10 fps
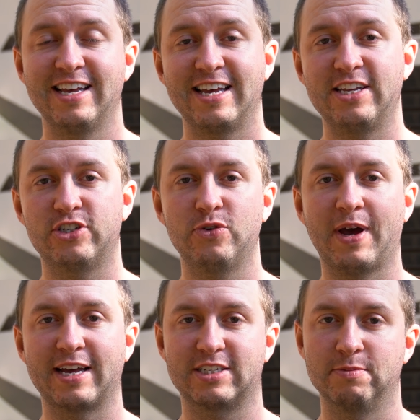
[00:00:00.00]
is to
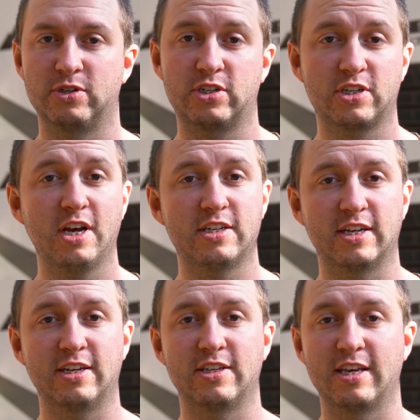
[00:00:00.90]
add some
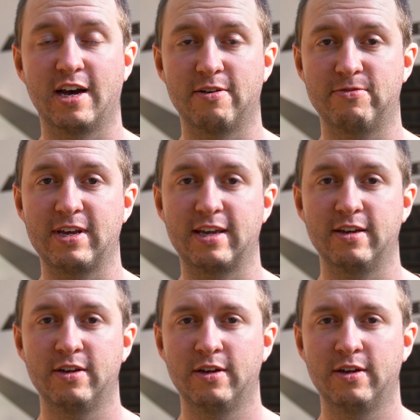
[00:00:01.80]
skirting to the RV.